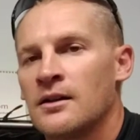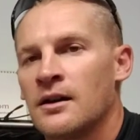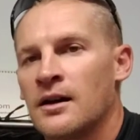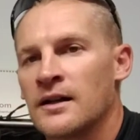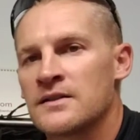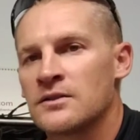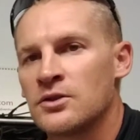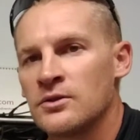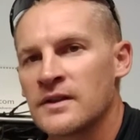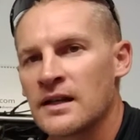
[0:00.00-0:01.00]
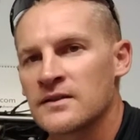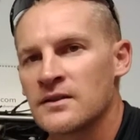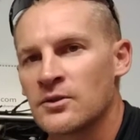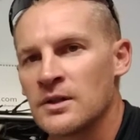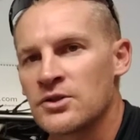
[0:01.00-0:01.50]
It's a
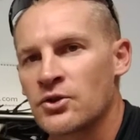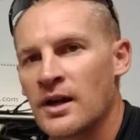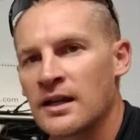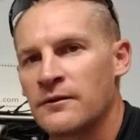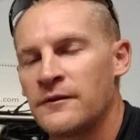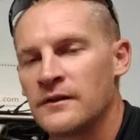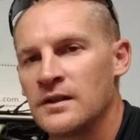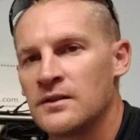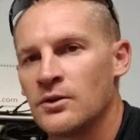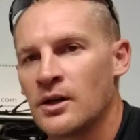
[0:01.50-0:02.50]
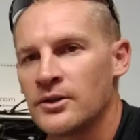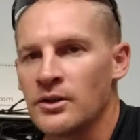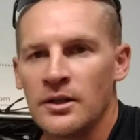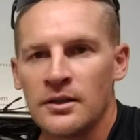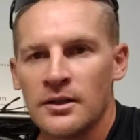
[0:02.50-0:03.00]
2003 Trek
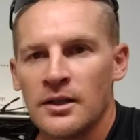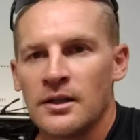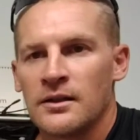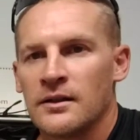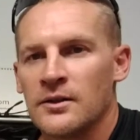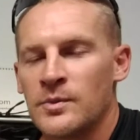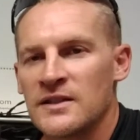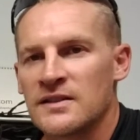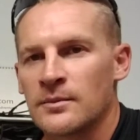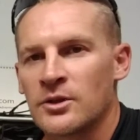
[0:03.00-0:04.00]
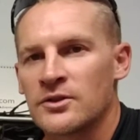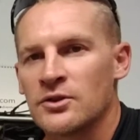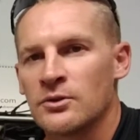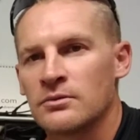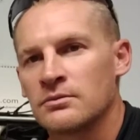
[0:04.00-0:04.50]
5200. It'd be similar
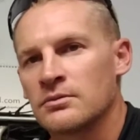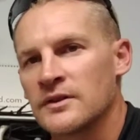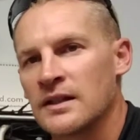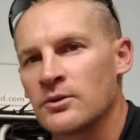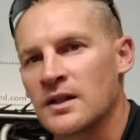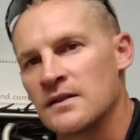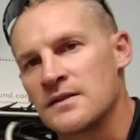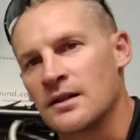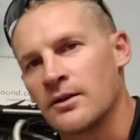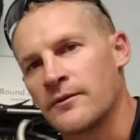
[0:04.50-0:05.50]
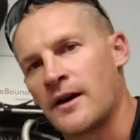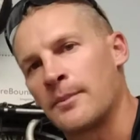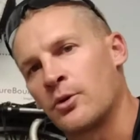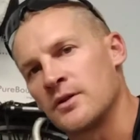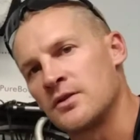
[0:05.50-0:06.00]
to what they would consider a
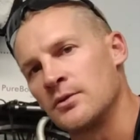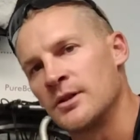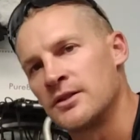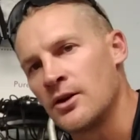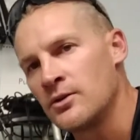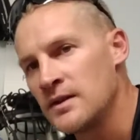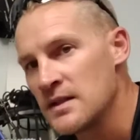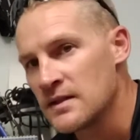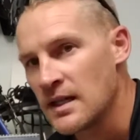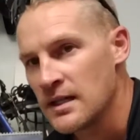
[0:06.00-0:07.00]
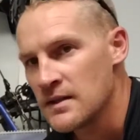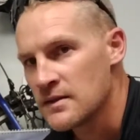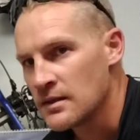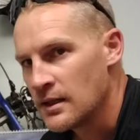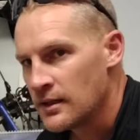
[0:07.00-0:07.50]
5.2 Madone these
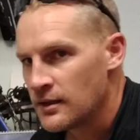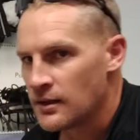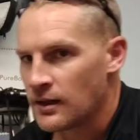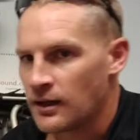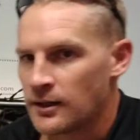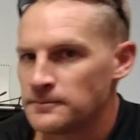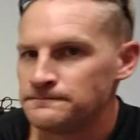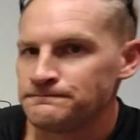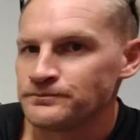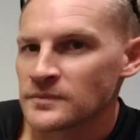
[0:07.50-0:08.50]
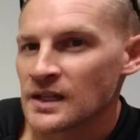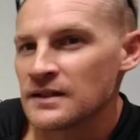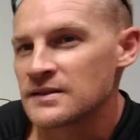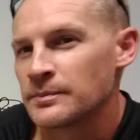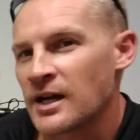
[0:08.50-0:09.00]
days.
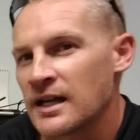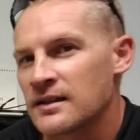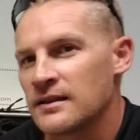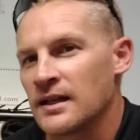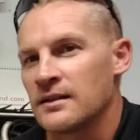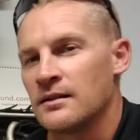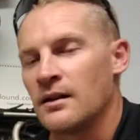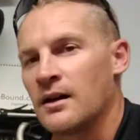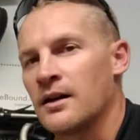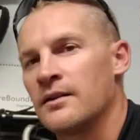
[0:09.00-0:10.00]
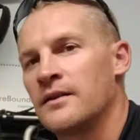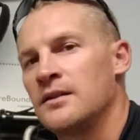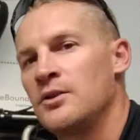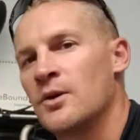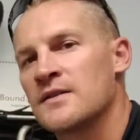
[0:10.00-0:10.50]
It's the bike that the
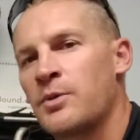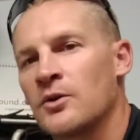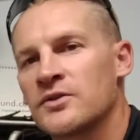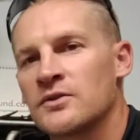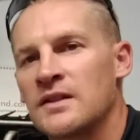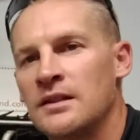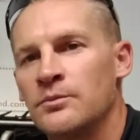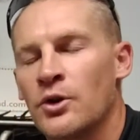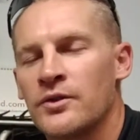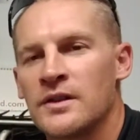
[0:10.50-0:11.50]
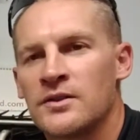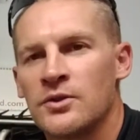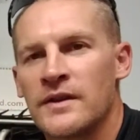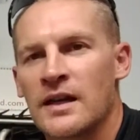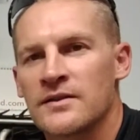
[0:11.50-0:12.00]
U.S. Postal Team rode in the
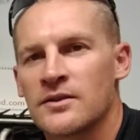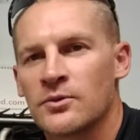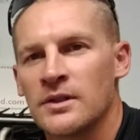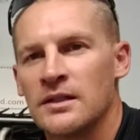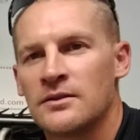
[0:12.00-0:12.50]
2003